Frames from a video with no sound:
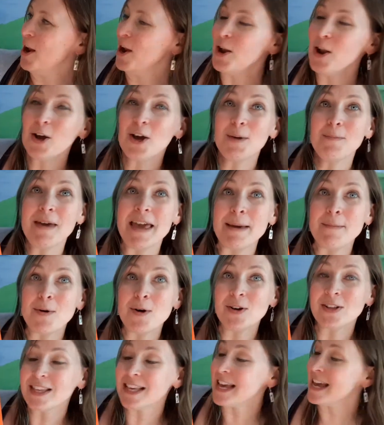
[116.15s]
Look at me,
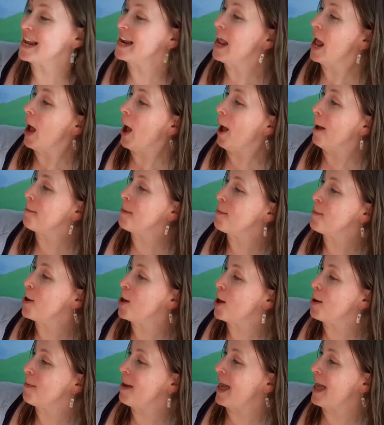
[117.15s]
Morton, I'm
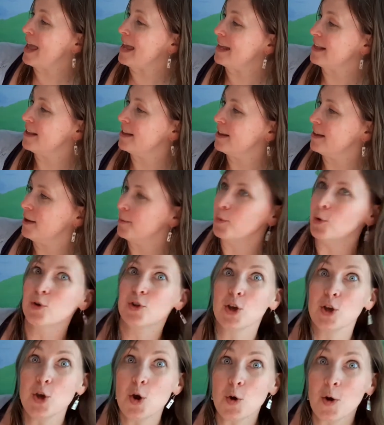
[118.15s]
a mermaid.
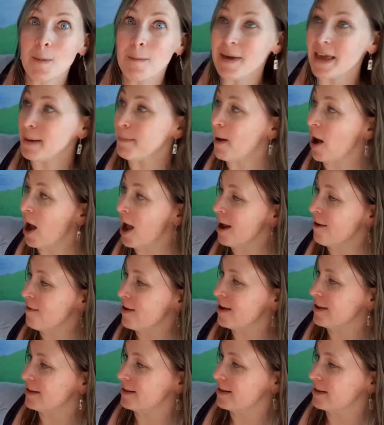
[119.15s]
Morton, you can be a
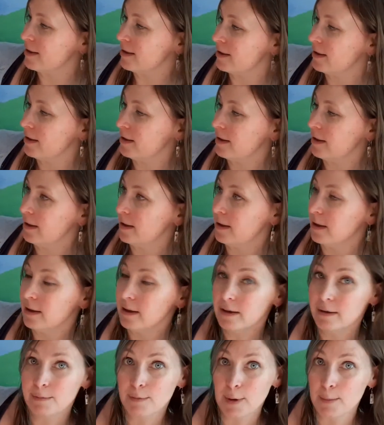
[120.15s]
pirate.
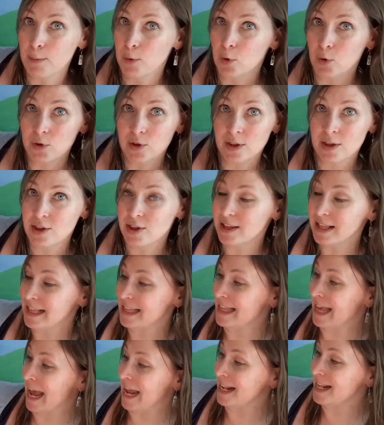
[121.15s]
But Morton just
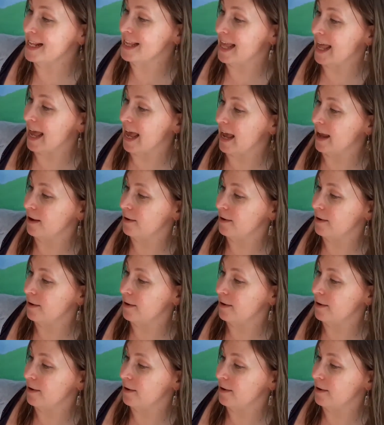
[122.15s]
stands there.